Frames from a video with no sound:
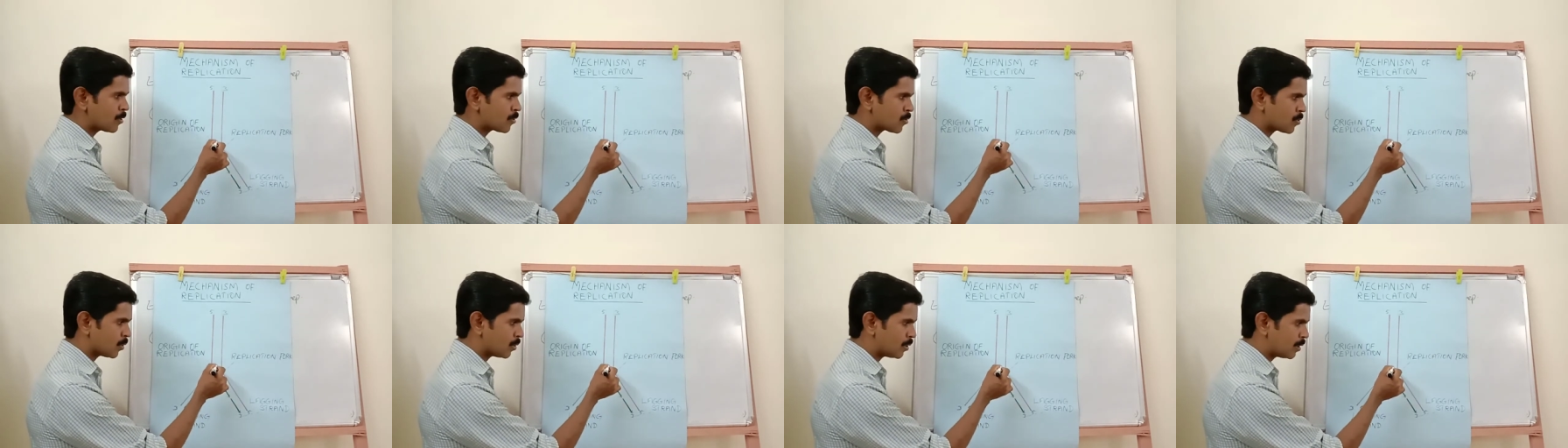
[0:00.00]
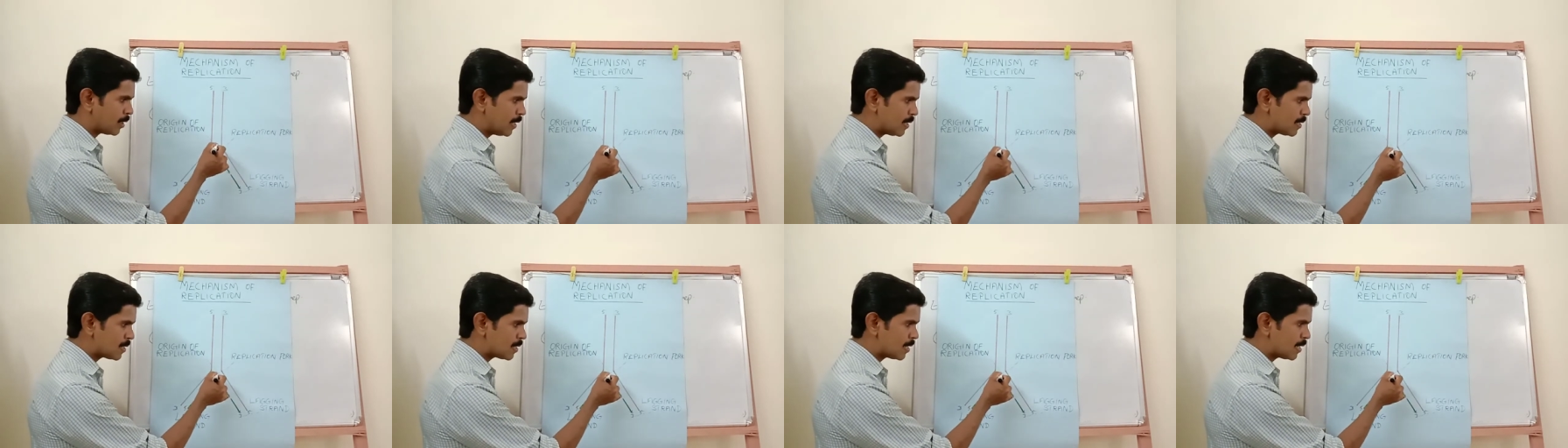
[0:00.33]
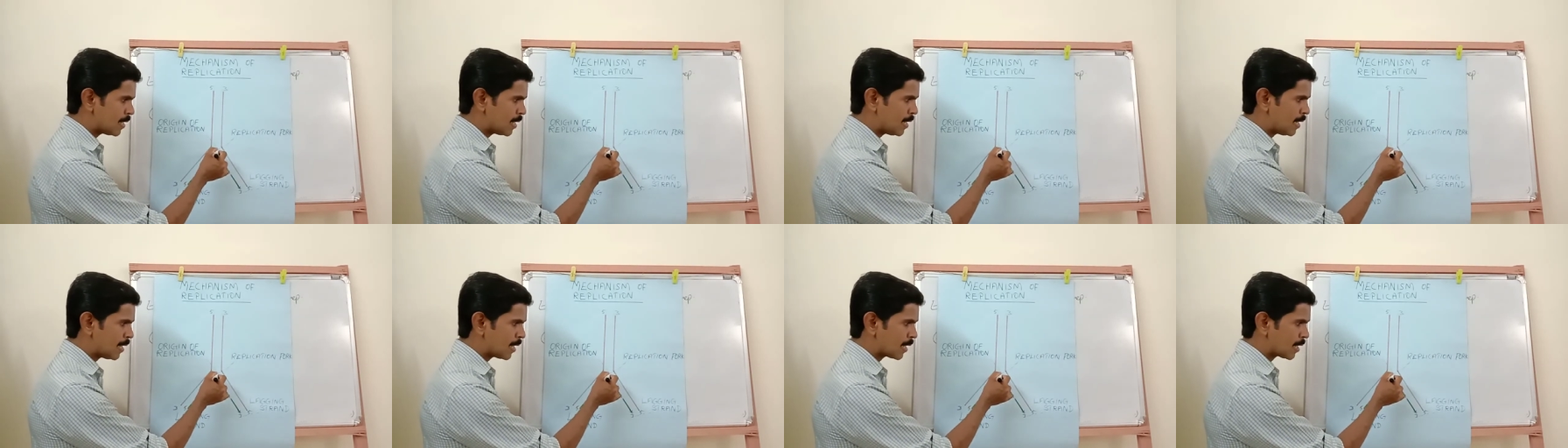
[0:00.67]
So this
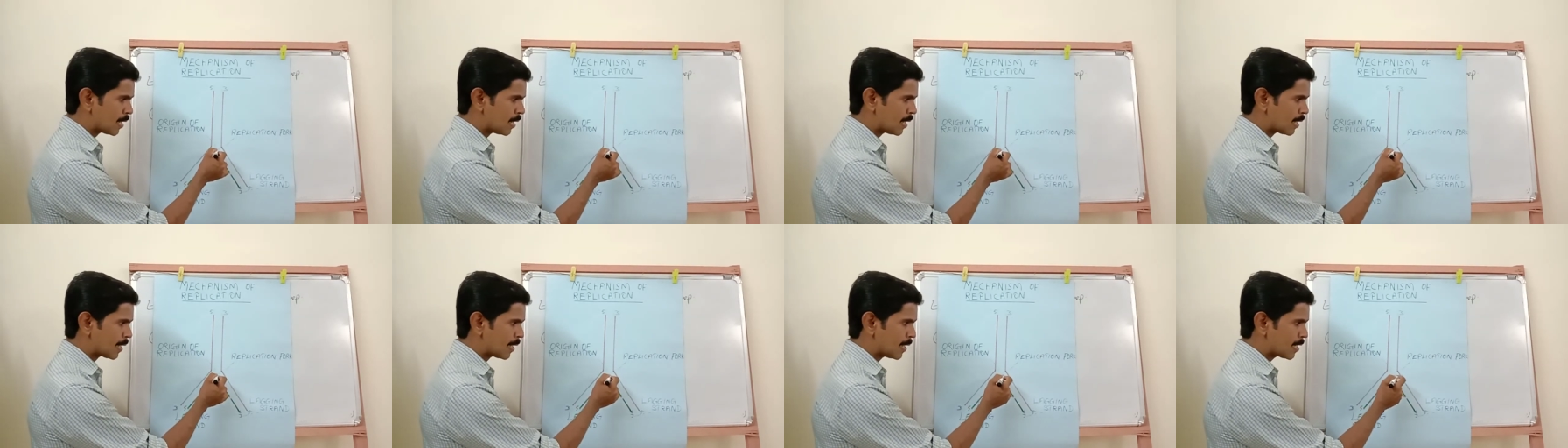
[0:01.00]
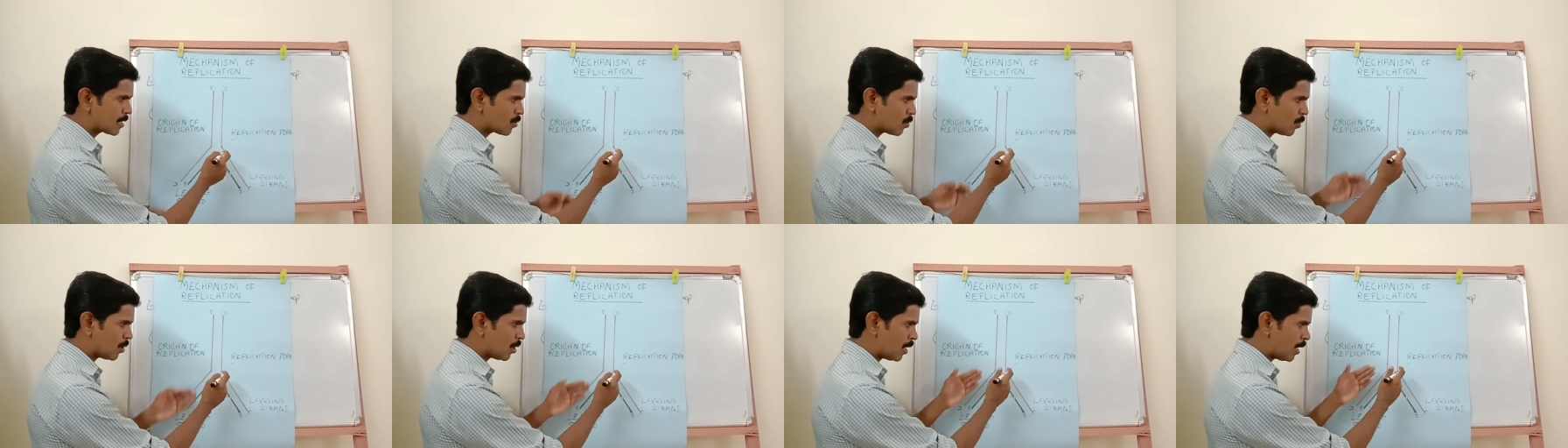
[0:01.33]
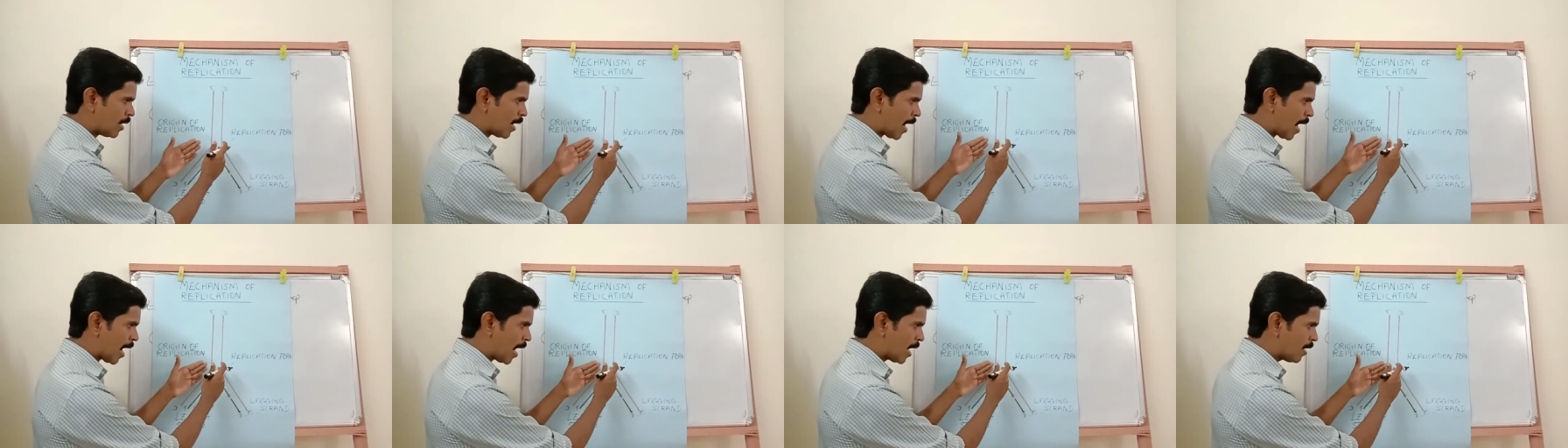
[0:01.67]
DNA helicase only
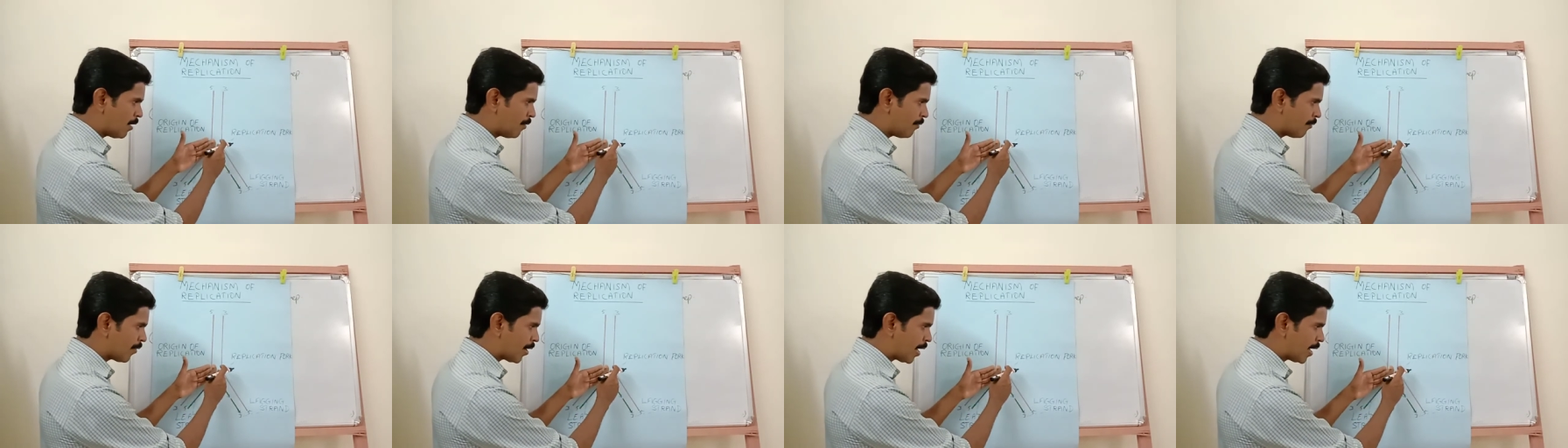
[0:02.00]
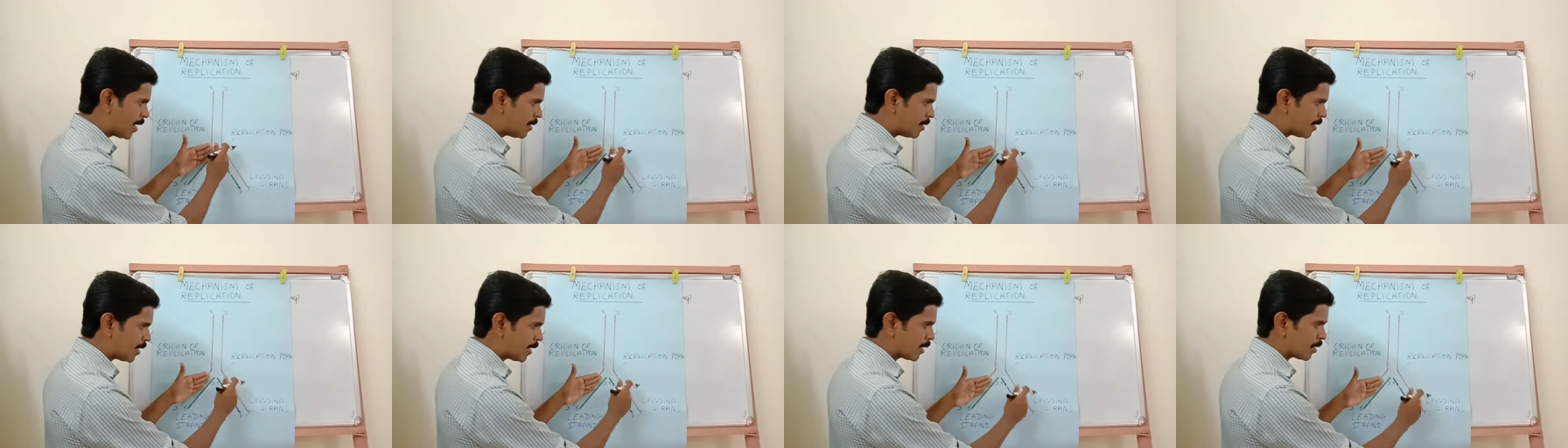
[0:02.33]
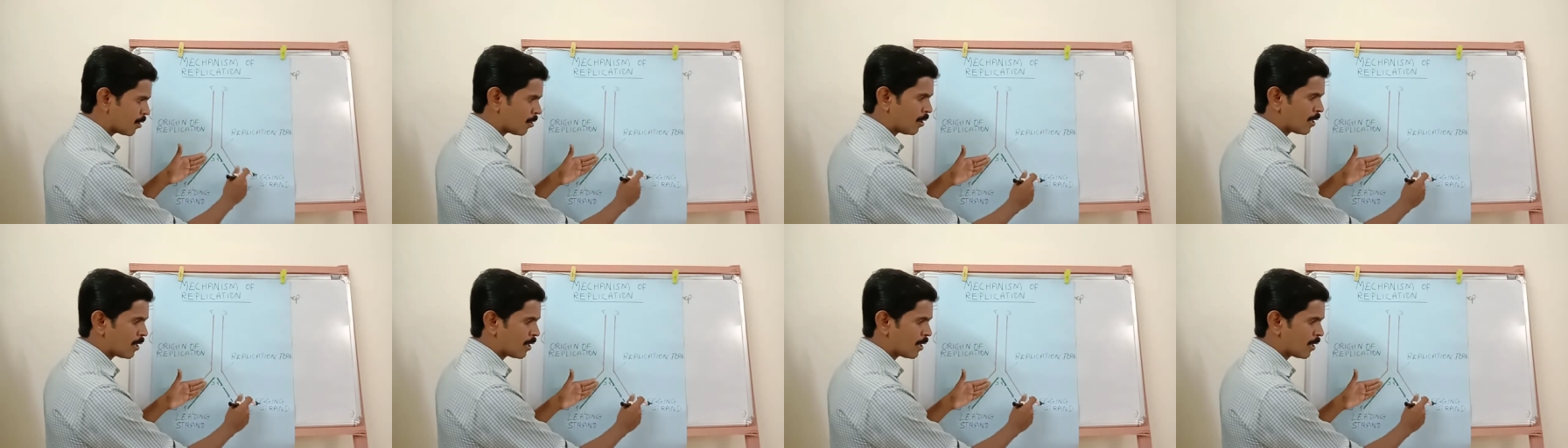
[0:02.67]
unbinding